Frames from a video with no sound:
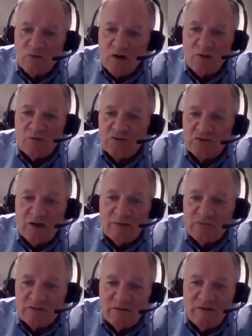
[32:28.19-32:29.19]
and
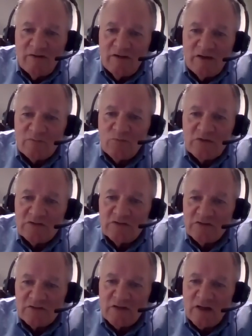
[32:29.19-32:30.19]
barbershops and
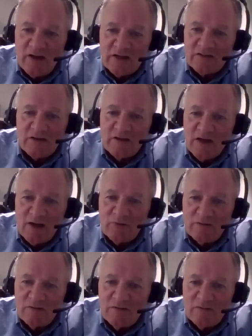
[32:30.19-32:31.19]
businesses in
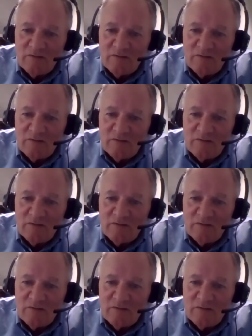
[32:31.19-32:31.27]
Escanaba?